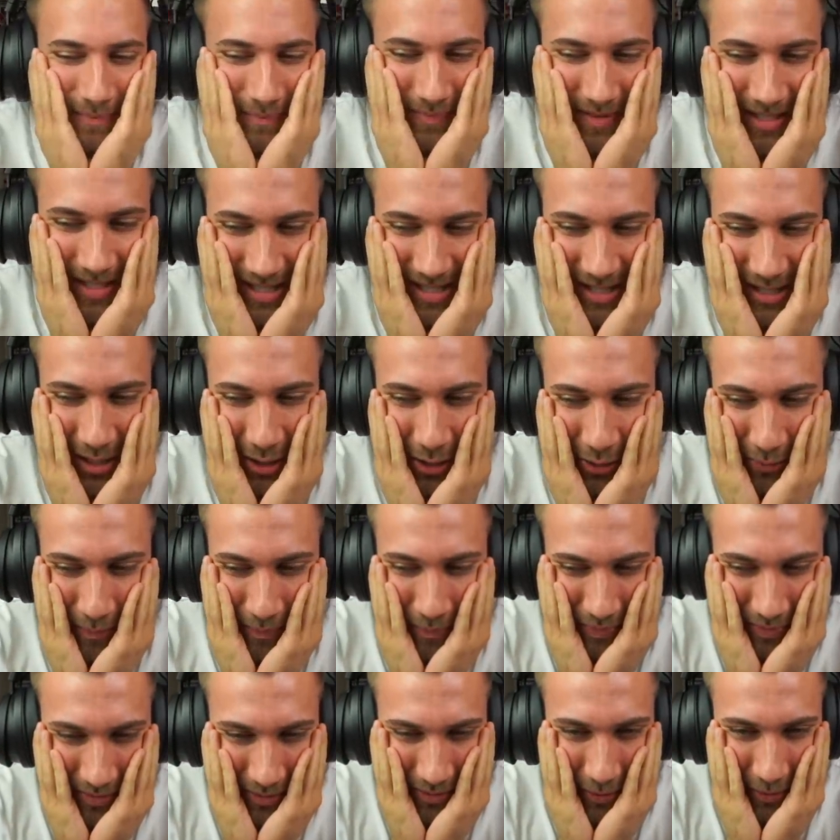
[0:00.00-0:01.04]
So,
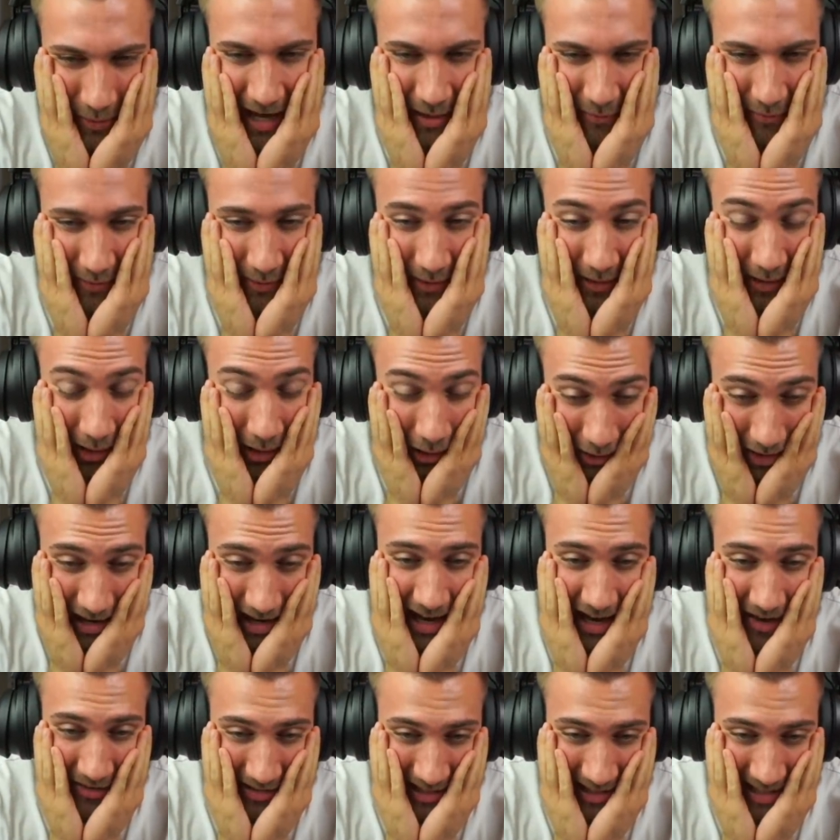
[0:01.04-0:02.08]
we have
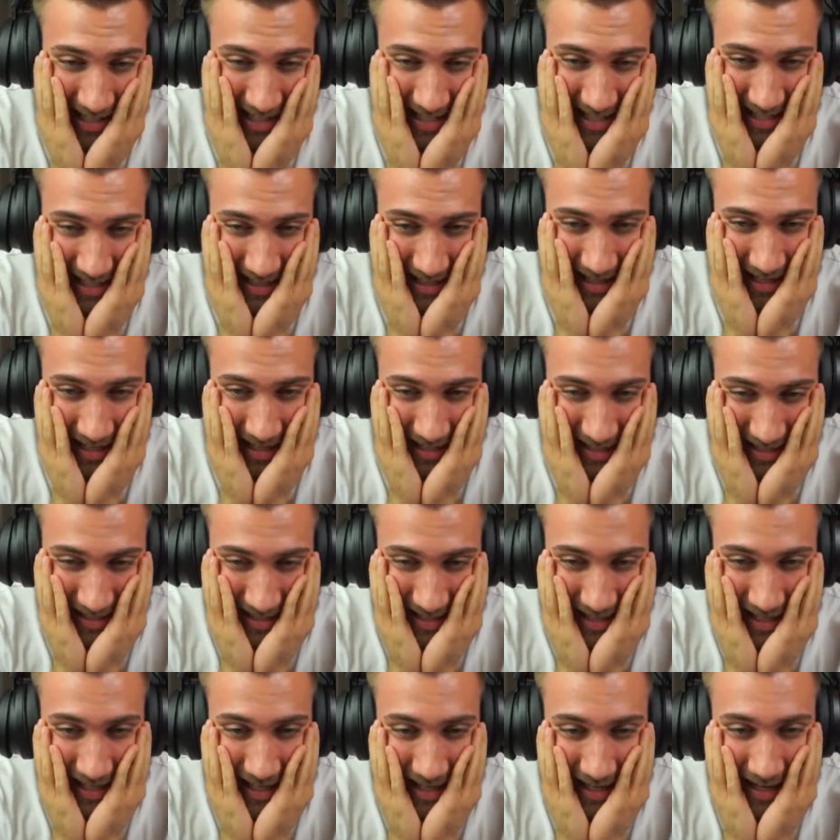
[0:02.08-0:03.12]
long-haired Lisa, guys.
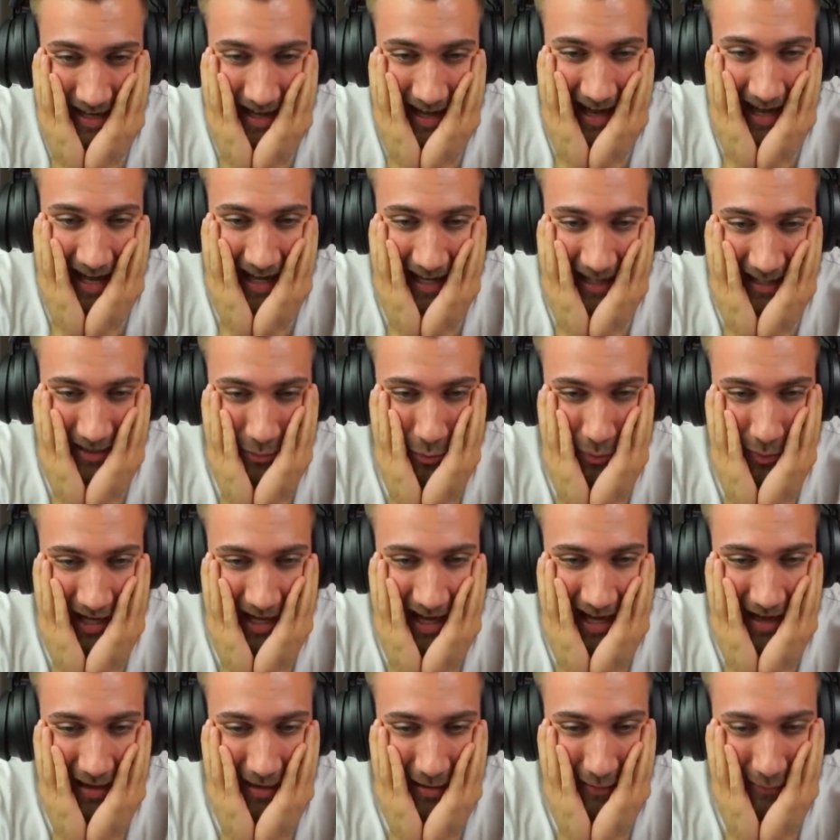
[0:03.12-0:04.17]
And we
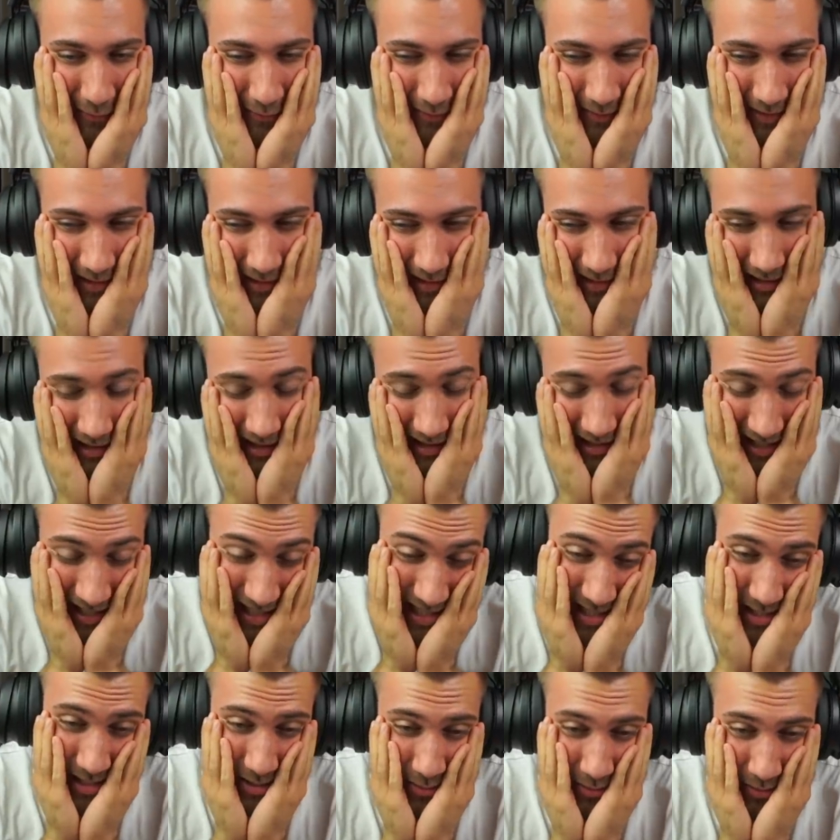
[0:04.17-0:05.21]
have
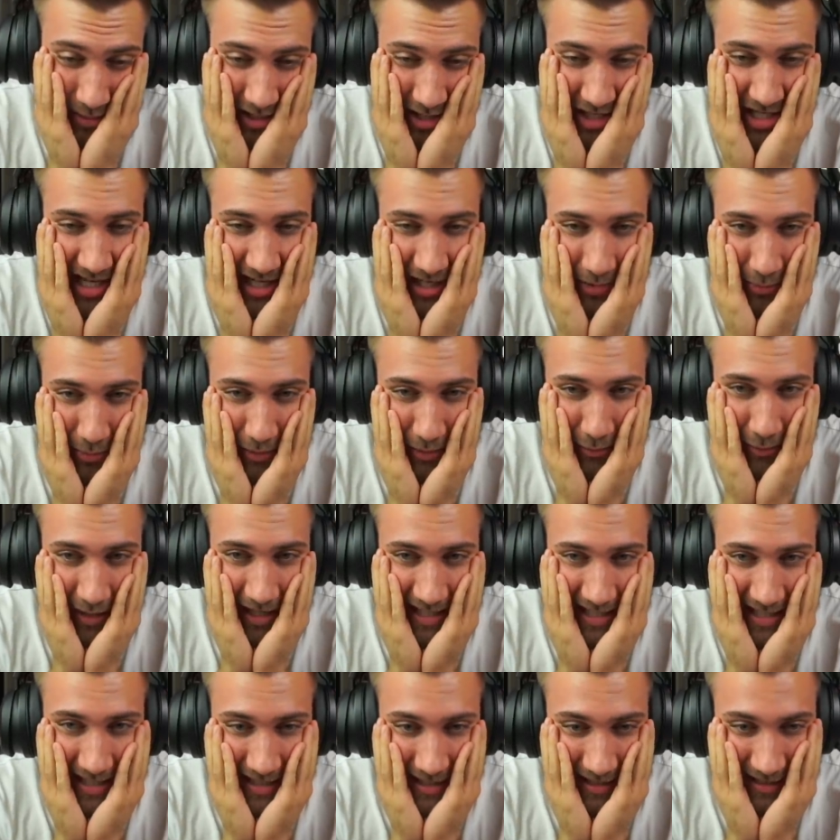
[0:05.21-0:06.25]
Lisu in general right
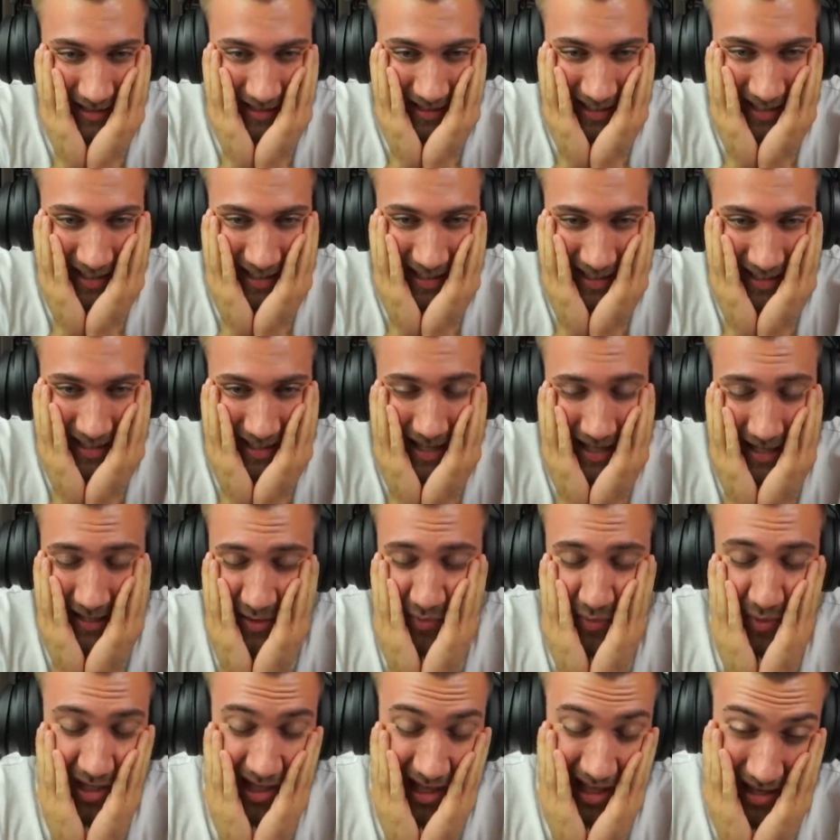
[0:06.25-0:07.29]
here. That is
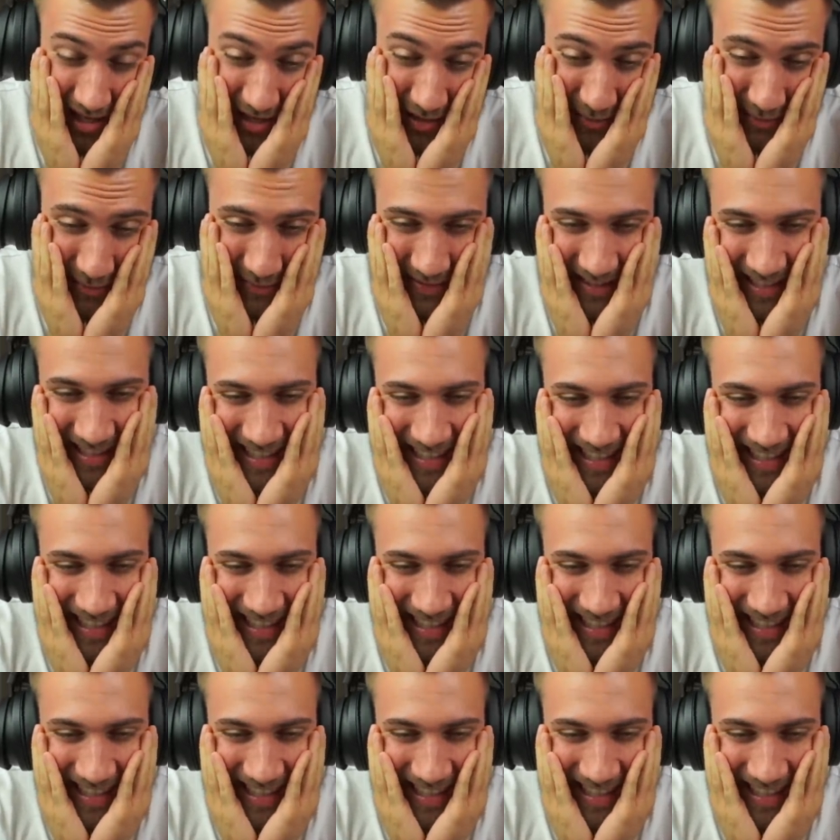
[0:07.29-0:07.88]
what I love.